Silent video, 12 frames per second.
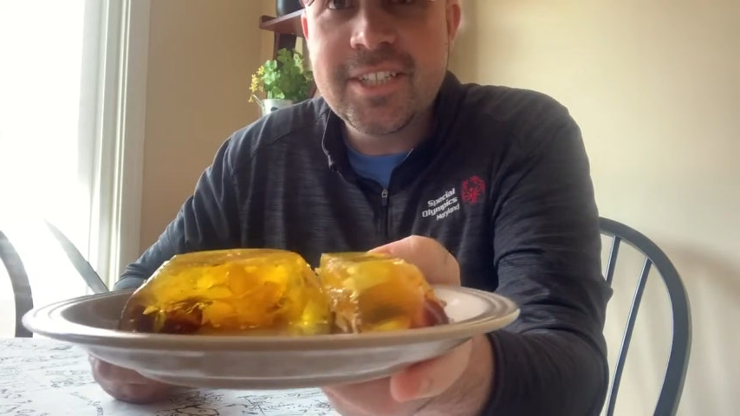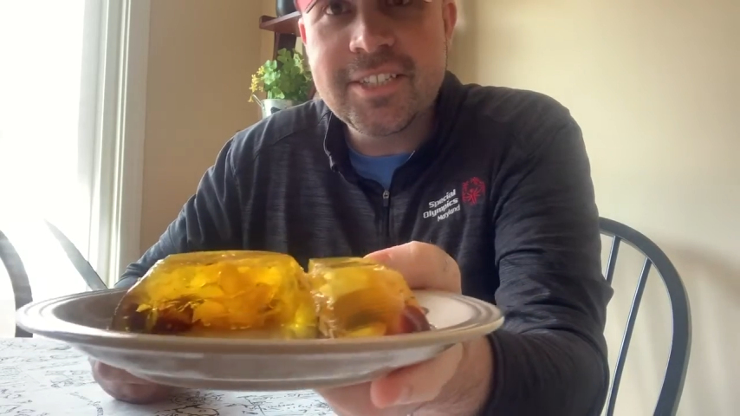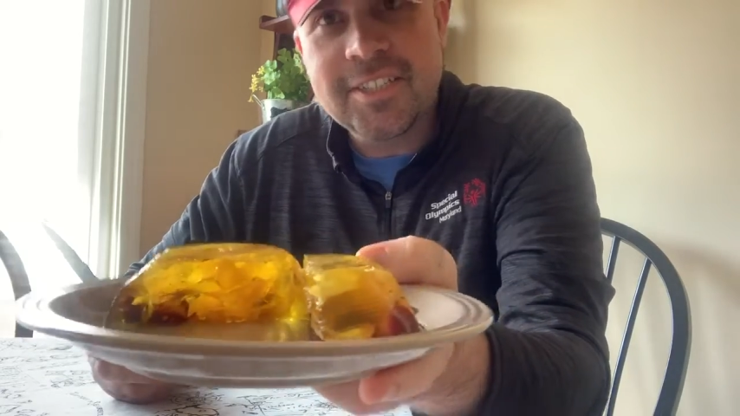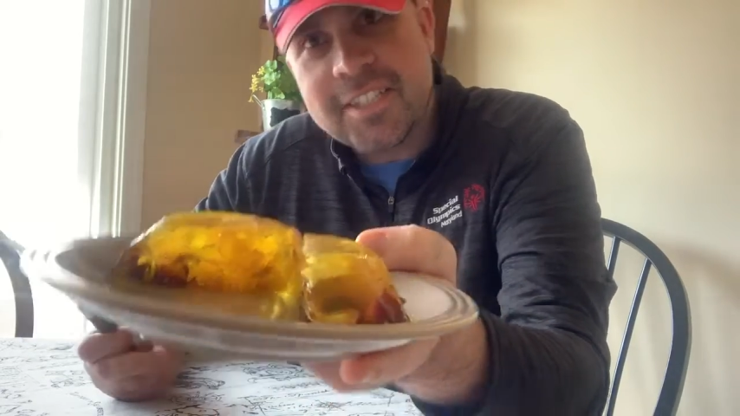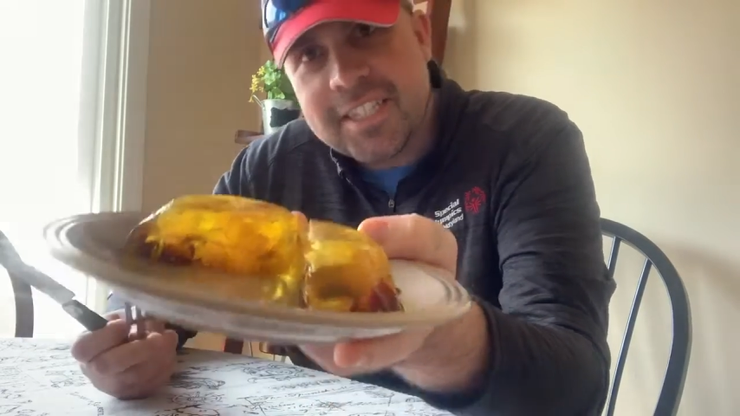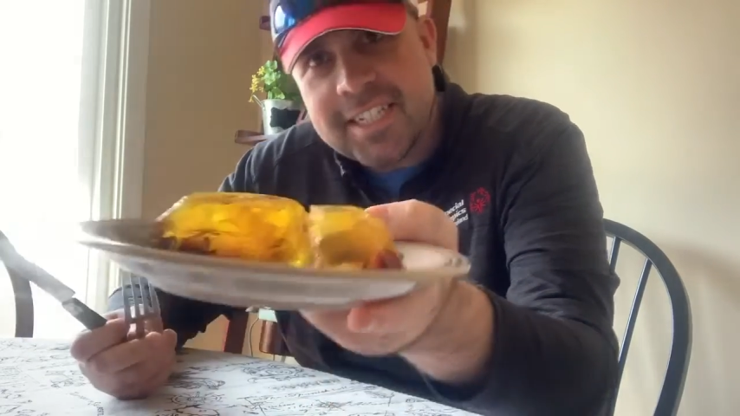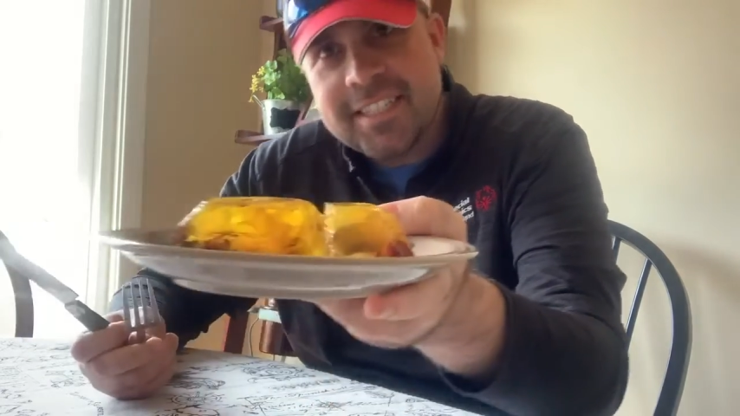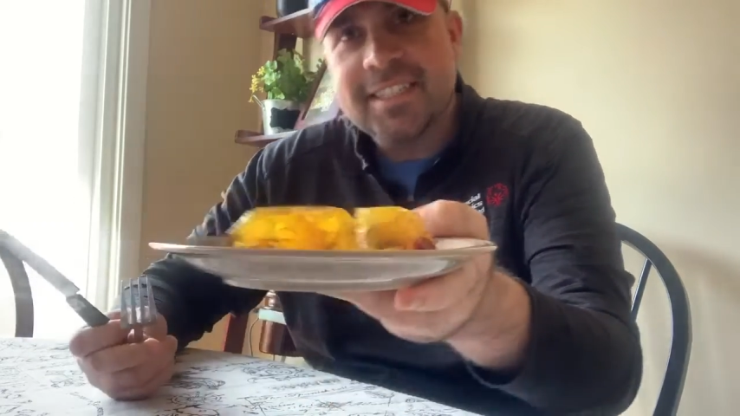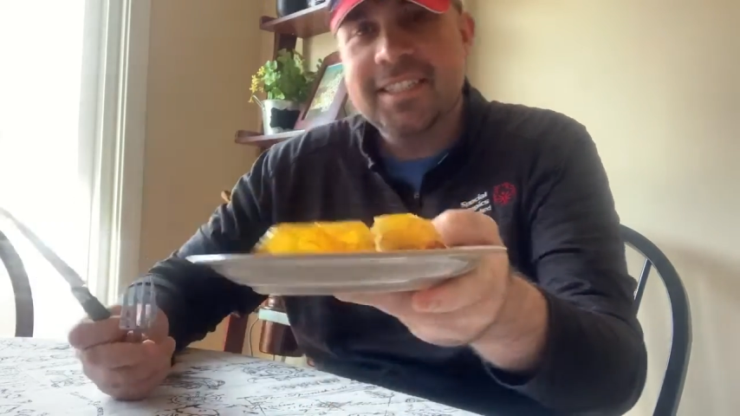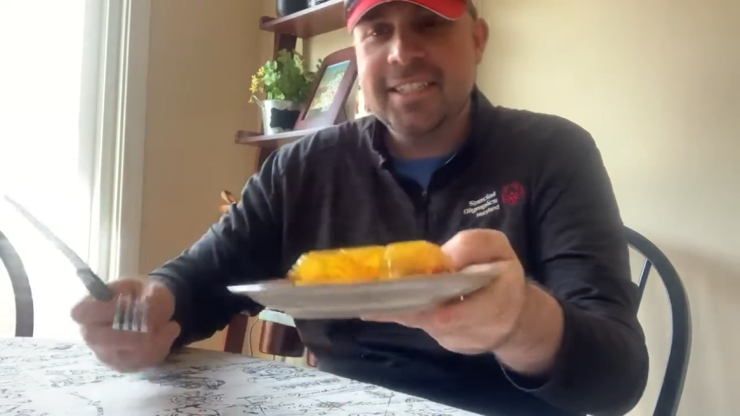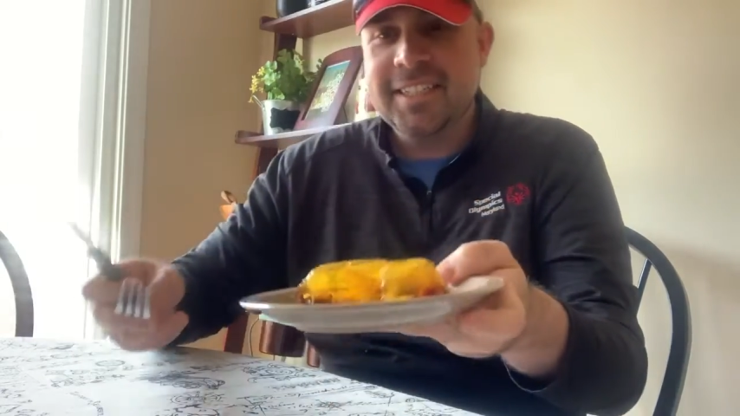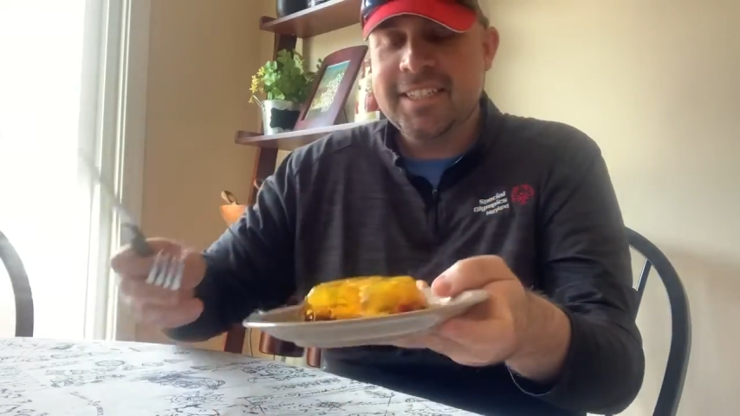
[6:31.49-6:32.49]
So I
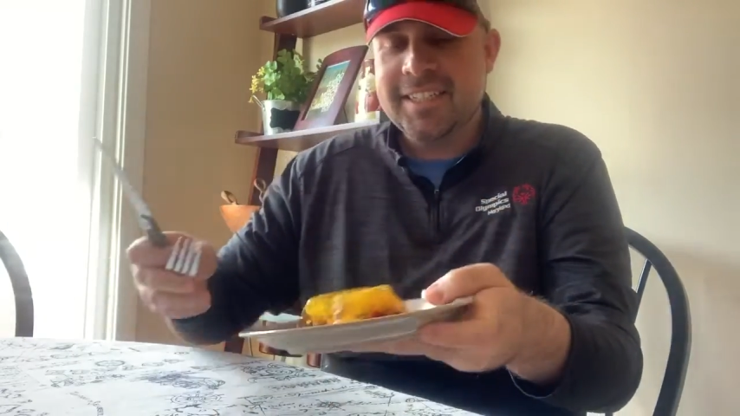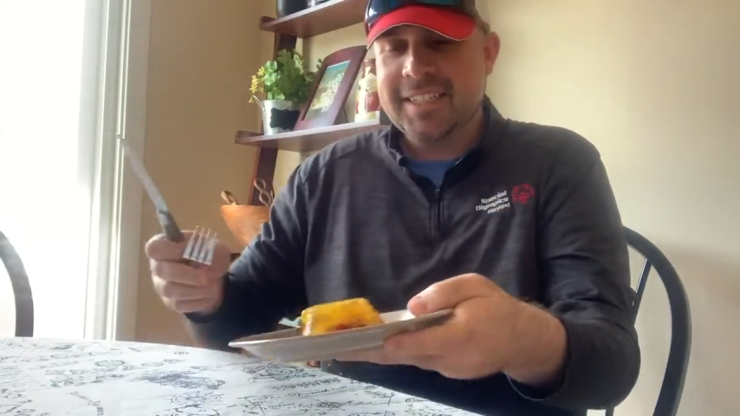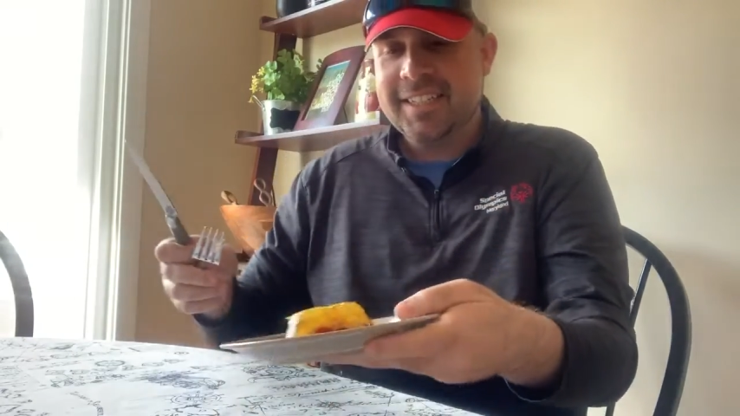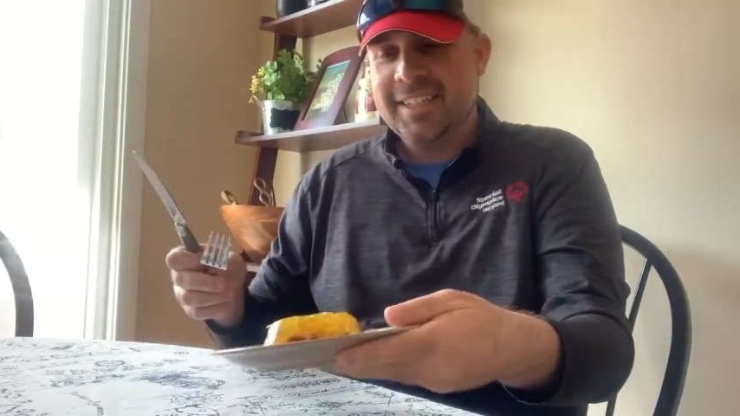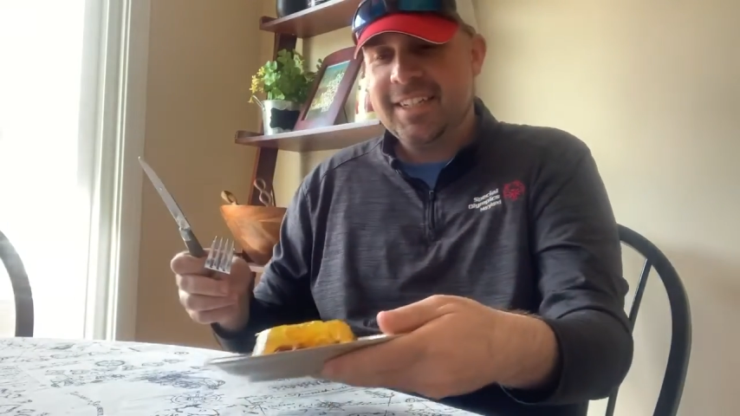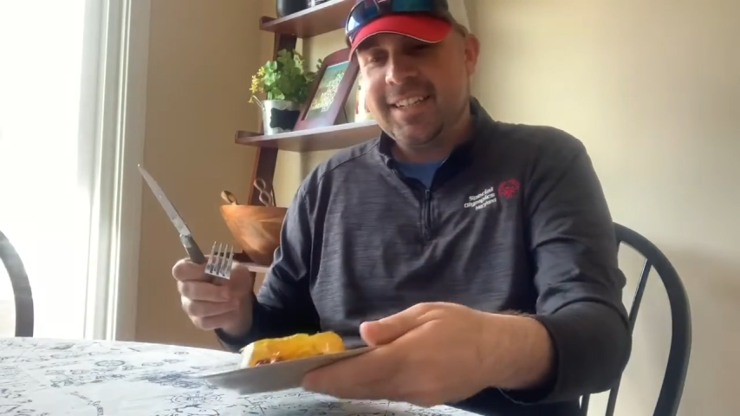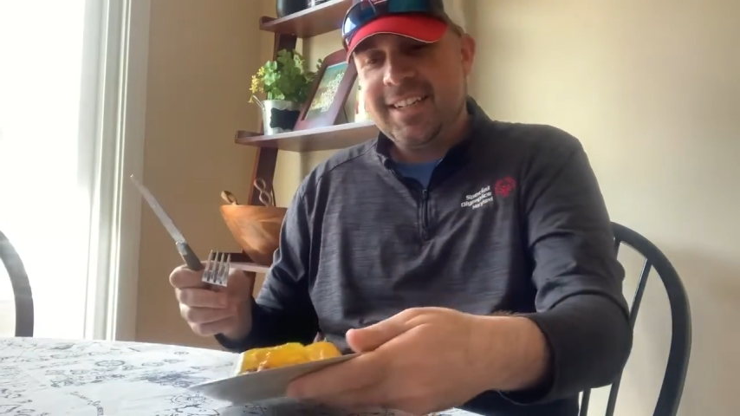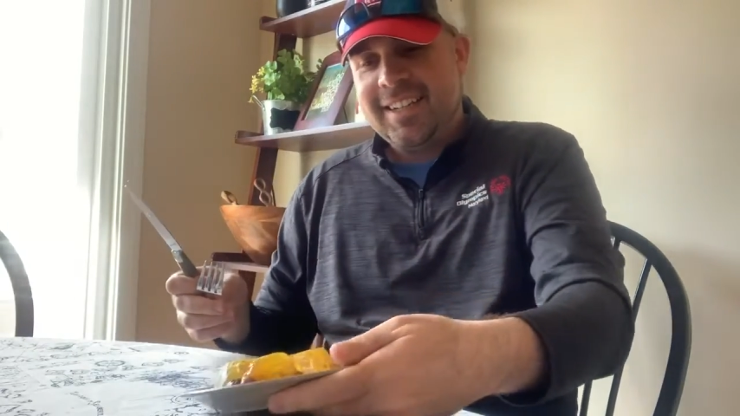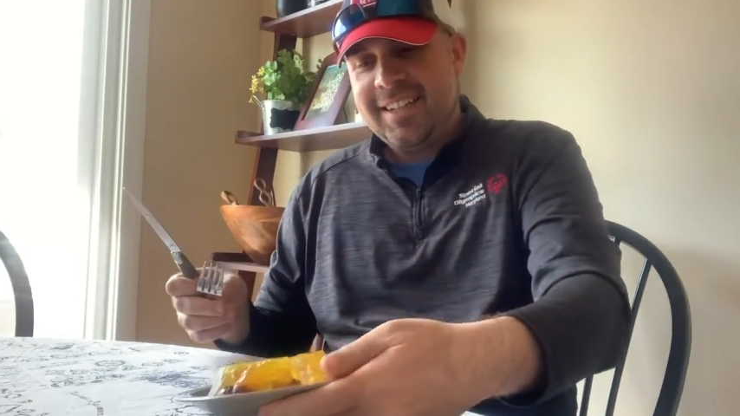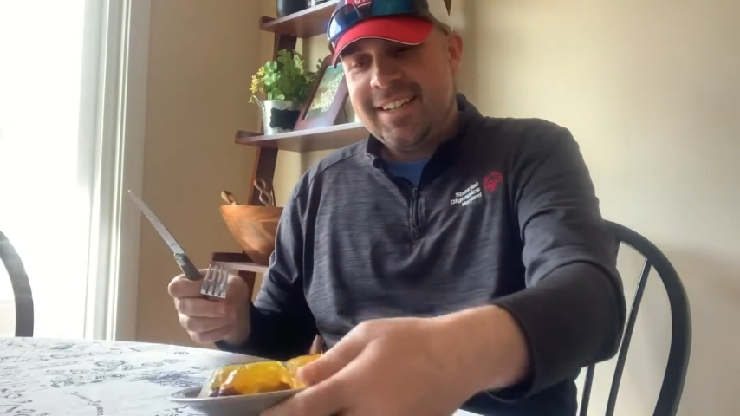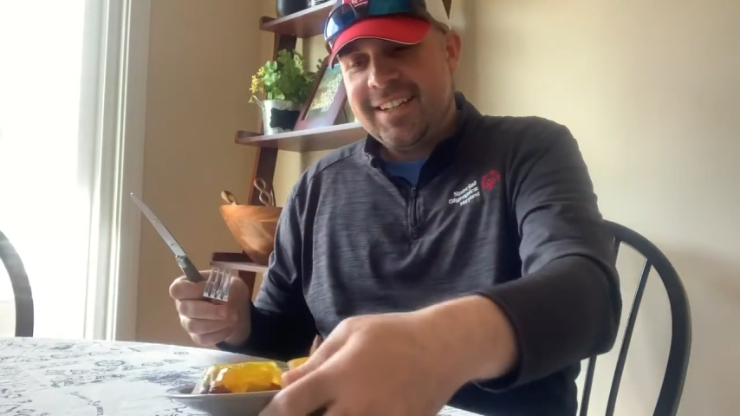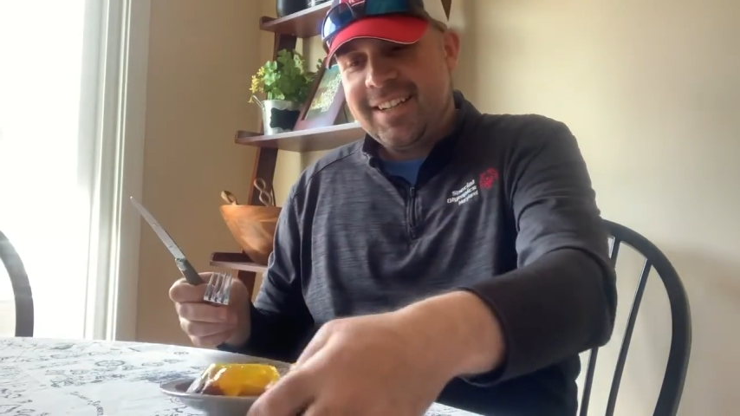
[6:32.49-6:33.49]
guess the
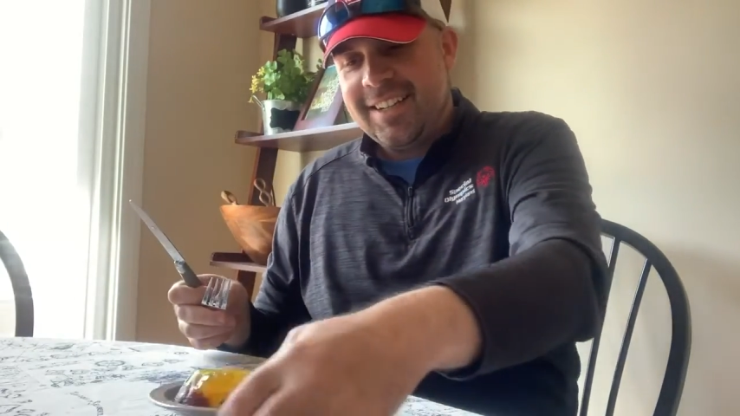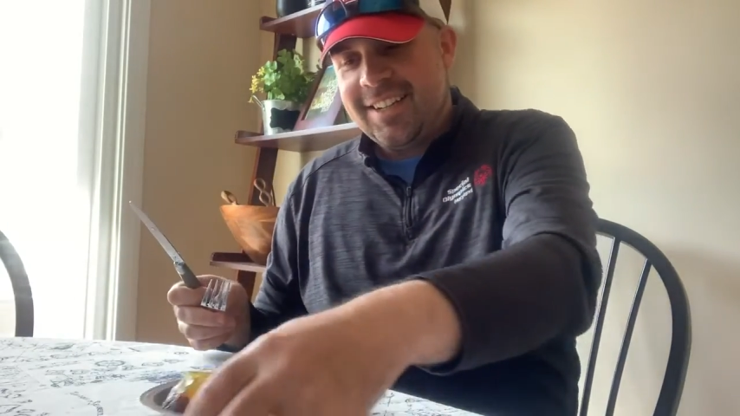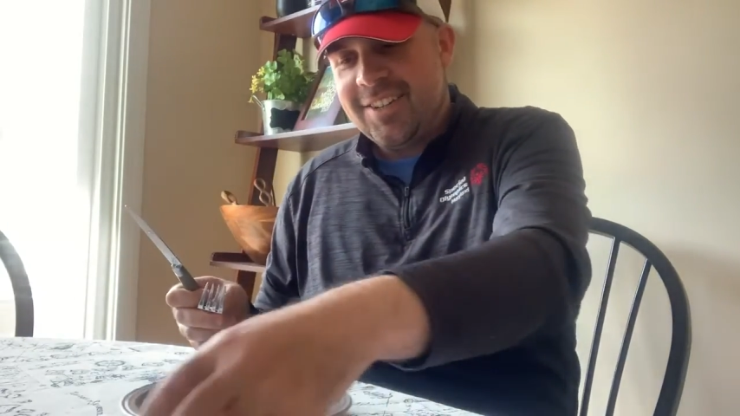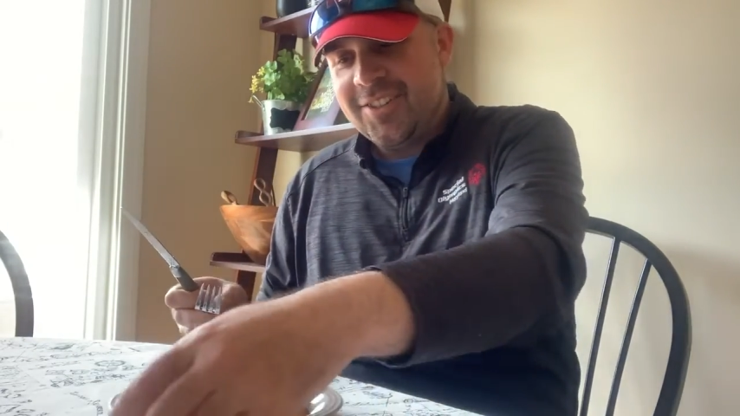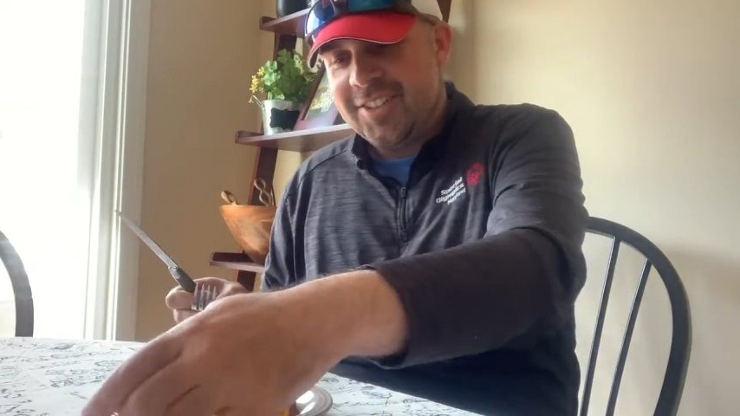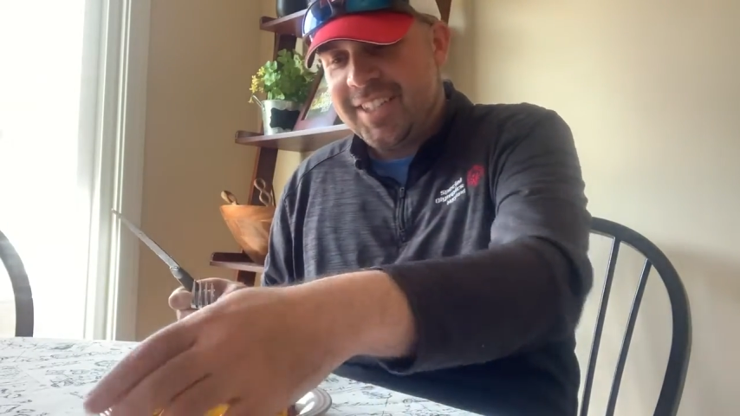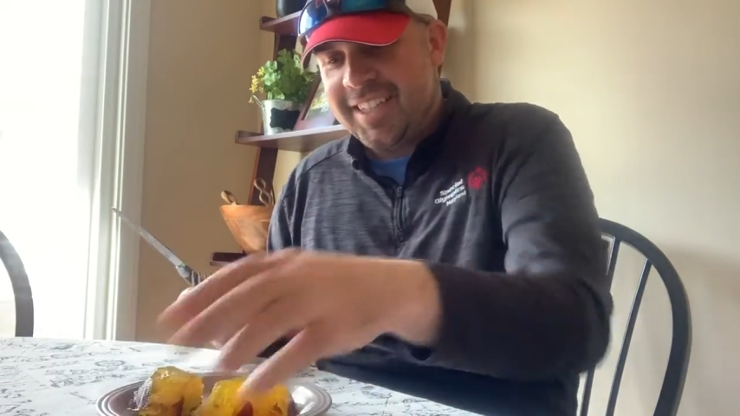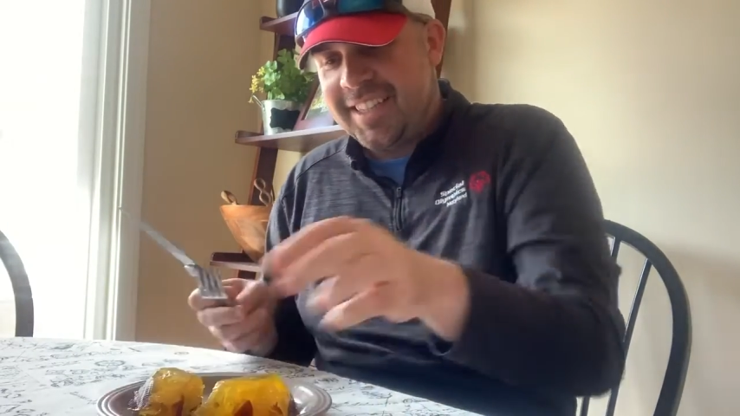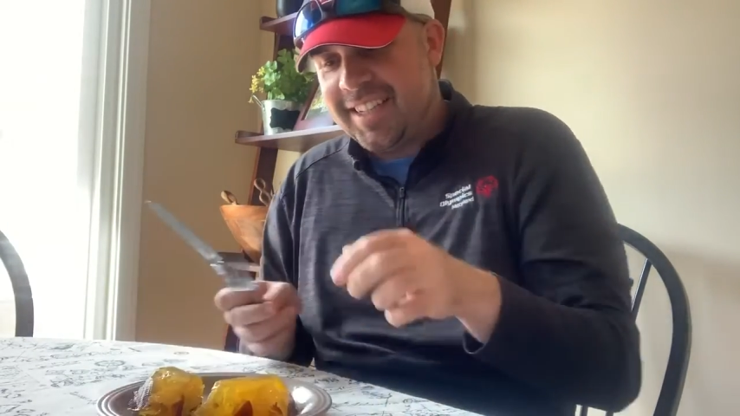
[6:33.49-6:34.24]
only